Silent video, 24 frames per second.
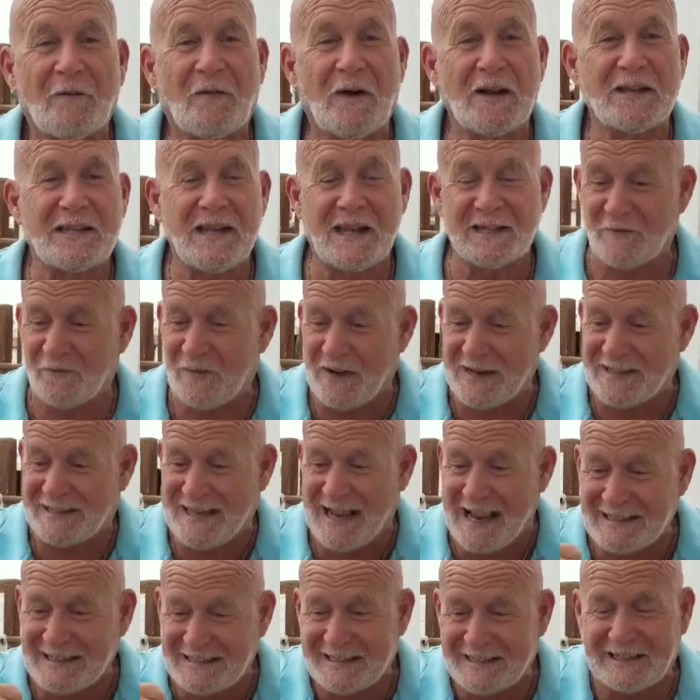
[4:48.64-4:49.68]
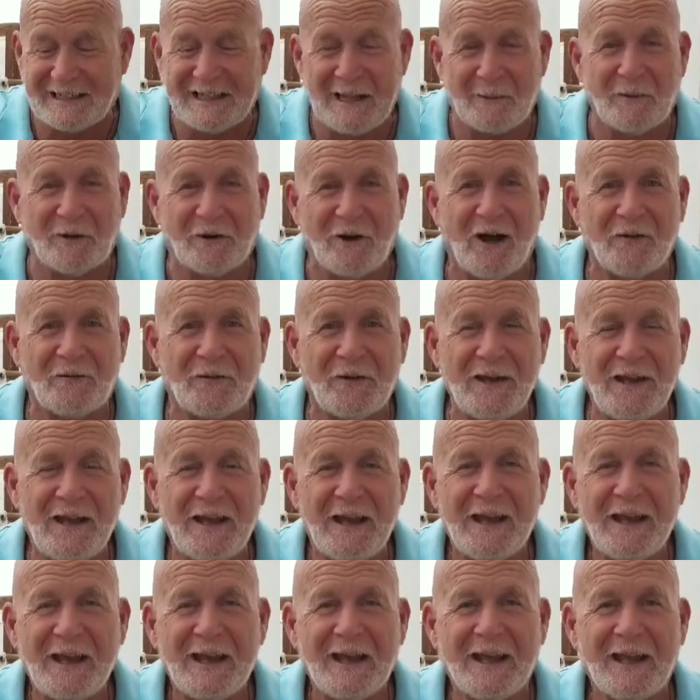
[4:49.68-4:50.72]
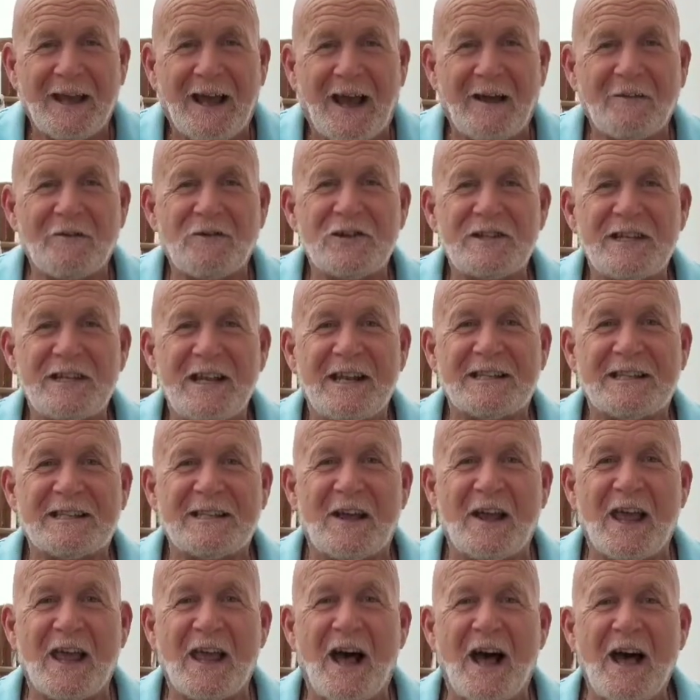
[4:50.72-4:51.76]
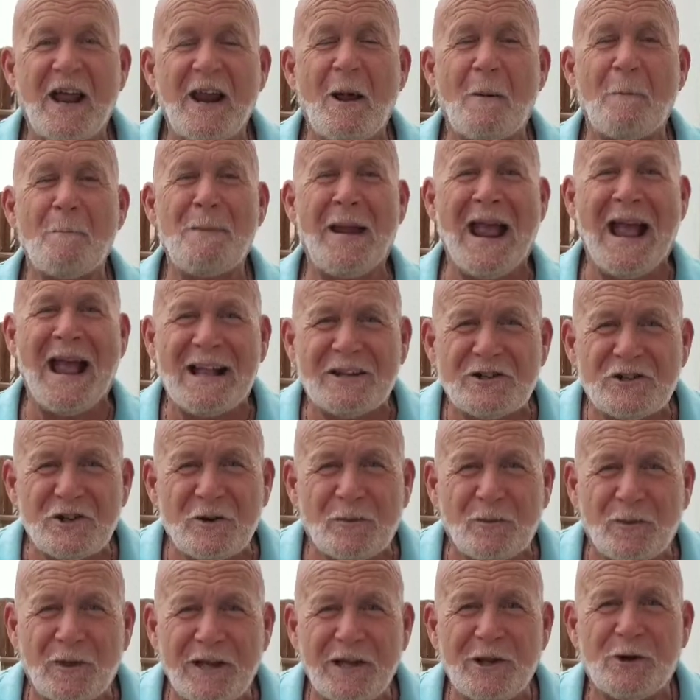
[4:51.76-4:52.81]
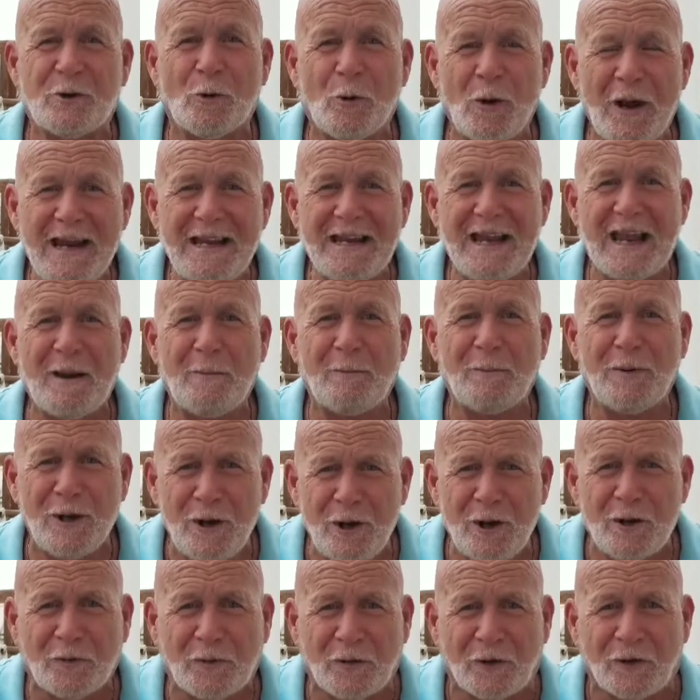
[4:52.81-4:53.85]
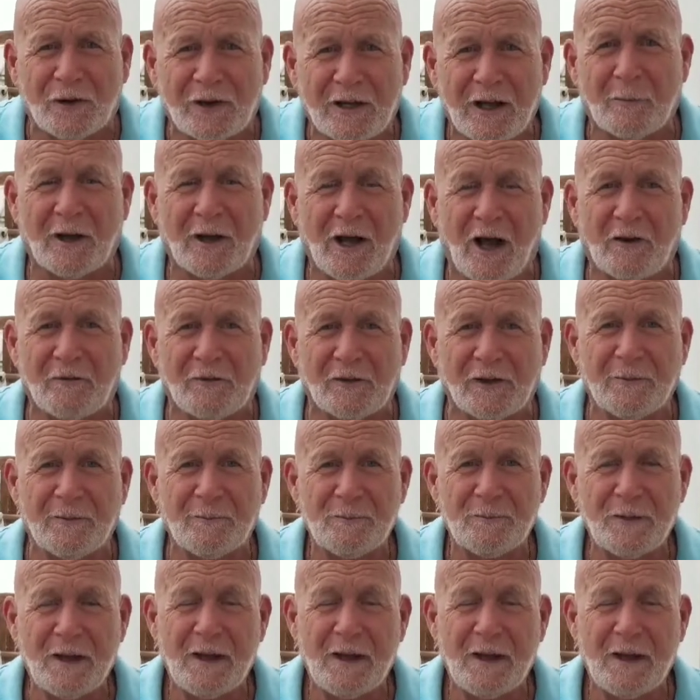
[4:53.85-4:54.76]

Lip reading: if I say it's a fantastic cup of coffee, I just said it's an unimaginably great and beautiful cup of coffee.